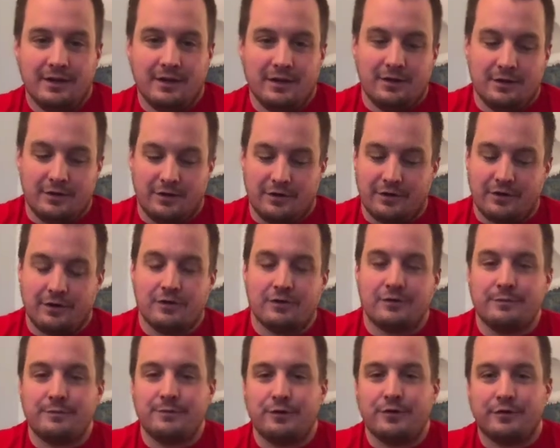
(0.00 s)
their own
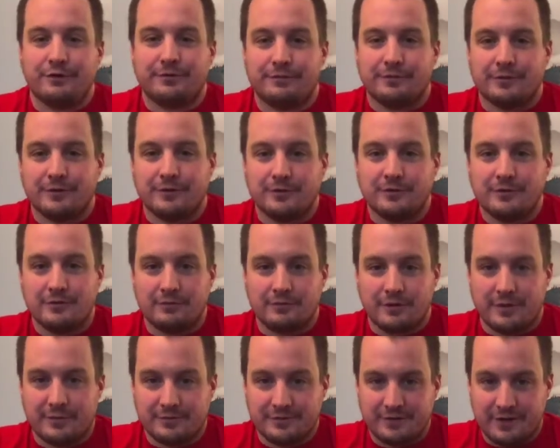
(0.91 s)
beautiful
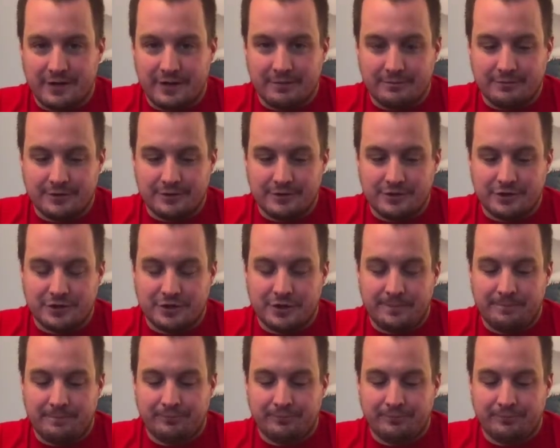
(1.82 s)
rib sandwich,